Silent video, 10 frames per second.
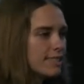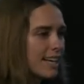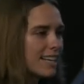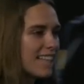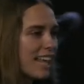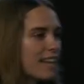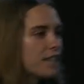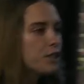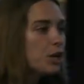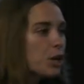Jesus and
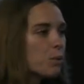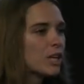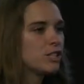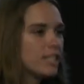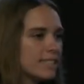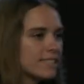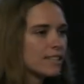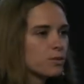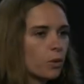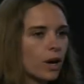they knew what
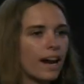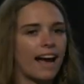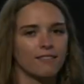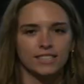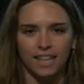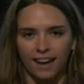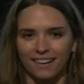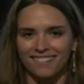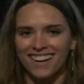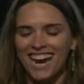Jesus would have
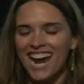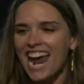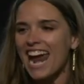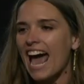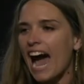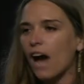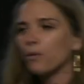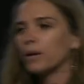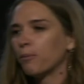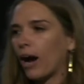done. And
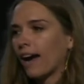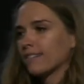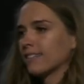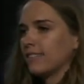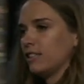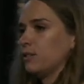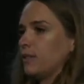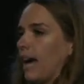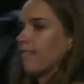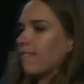how do we practically
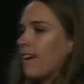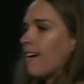do that?